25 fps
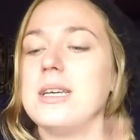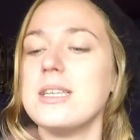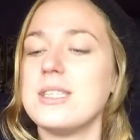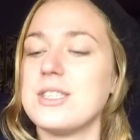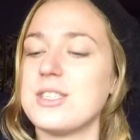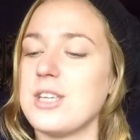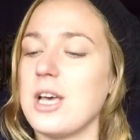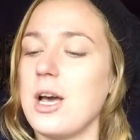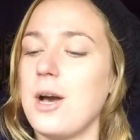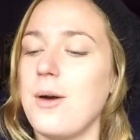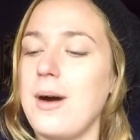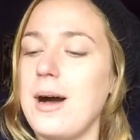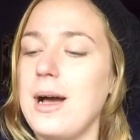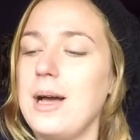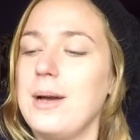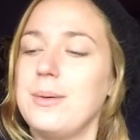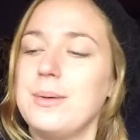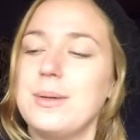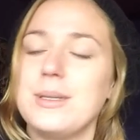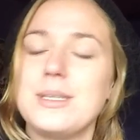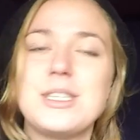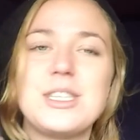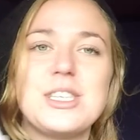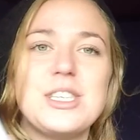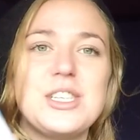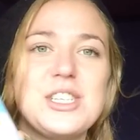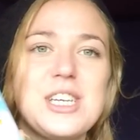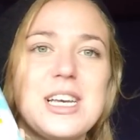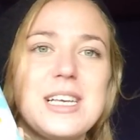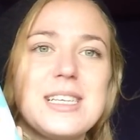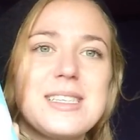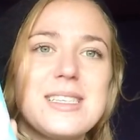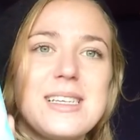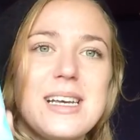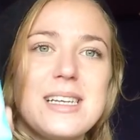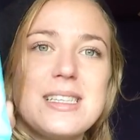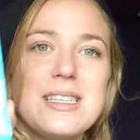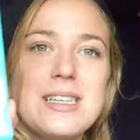So I would
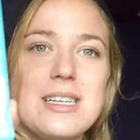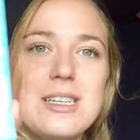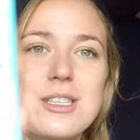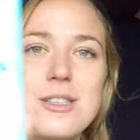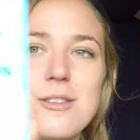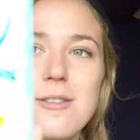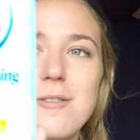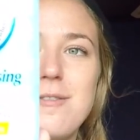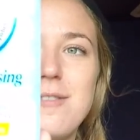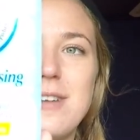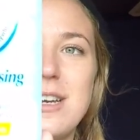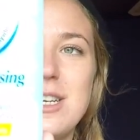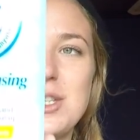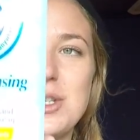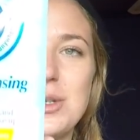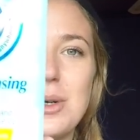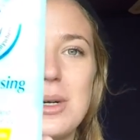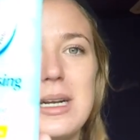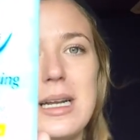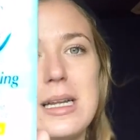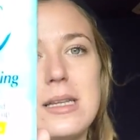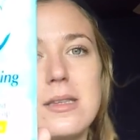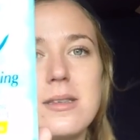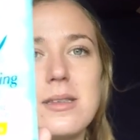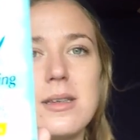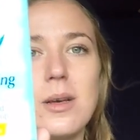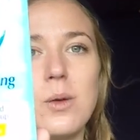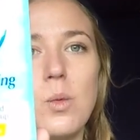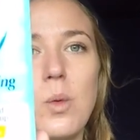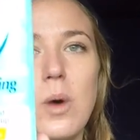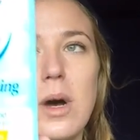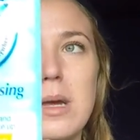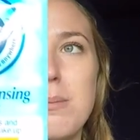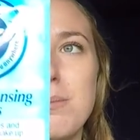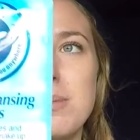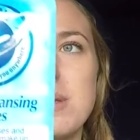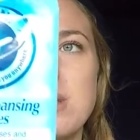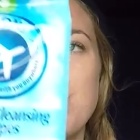suggest getting some facial cleansing
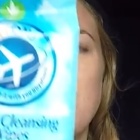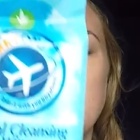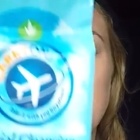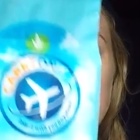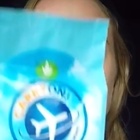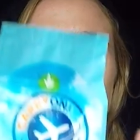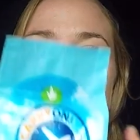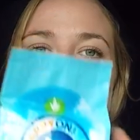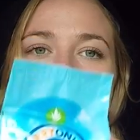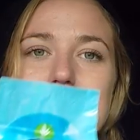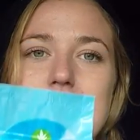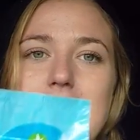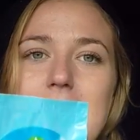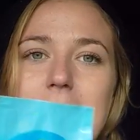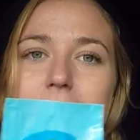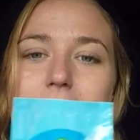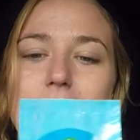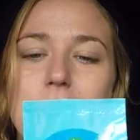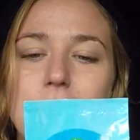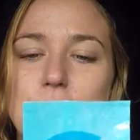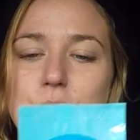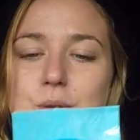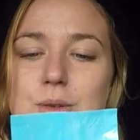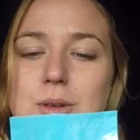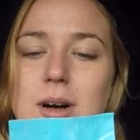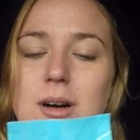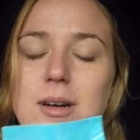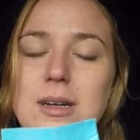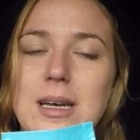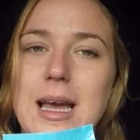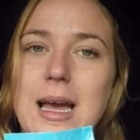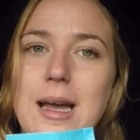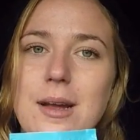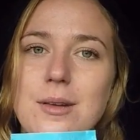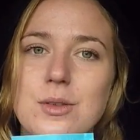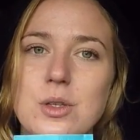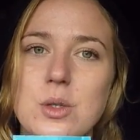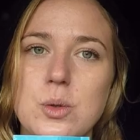wipes because they do not
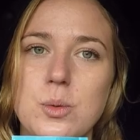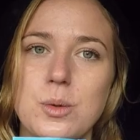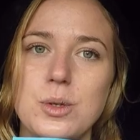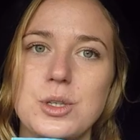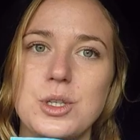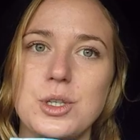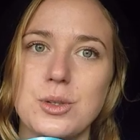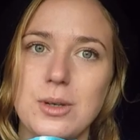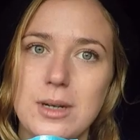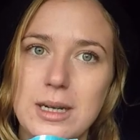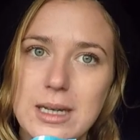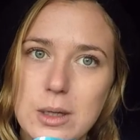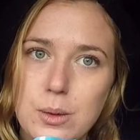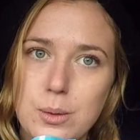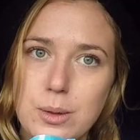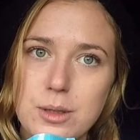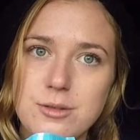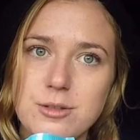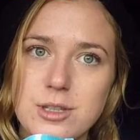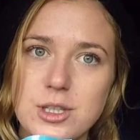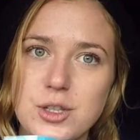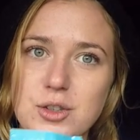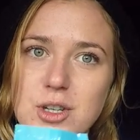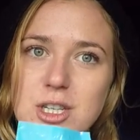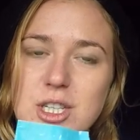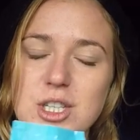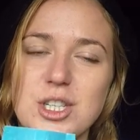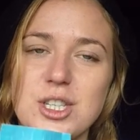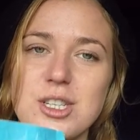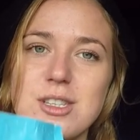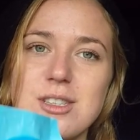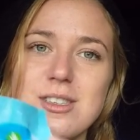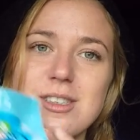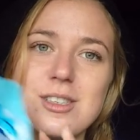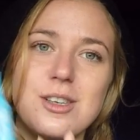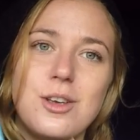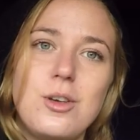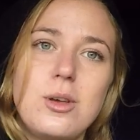count towards your liquid
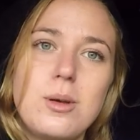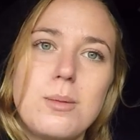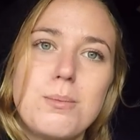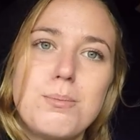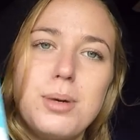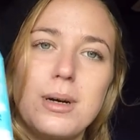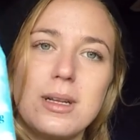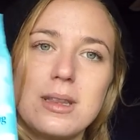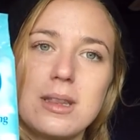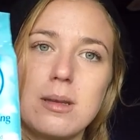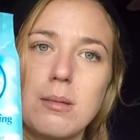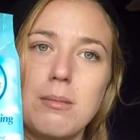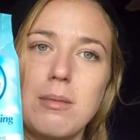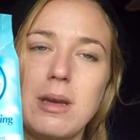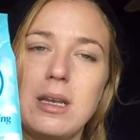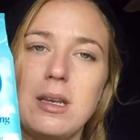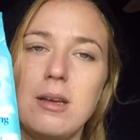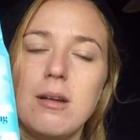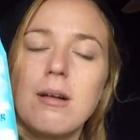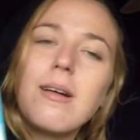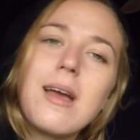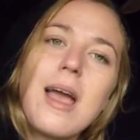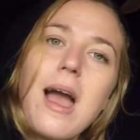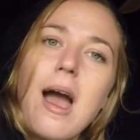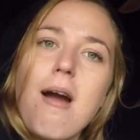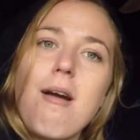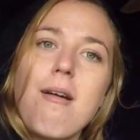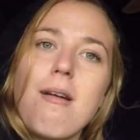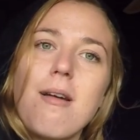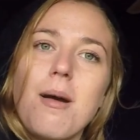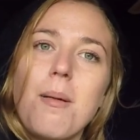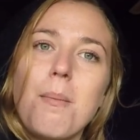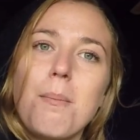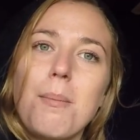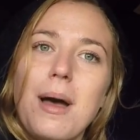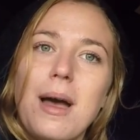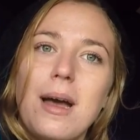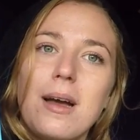restrictions, so you can put them in your
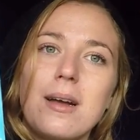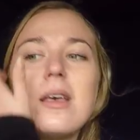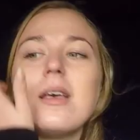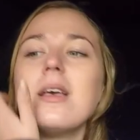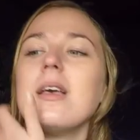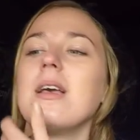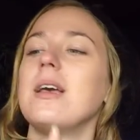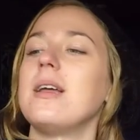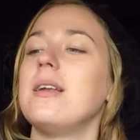carry-on bag.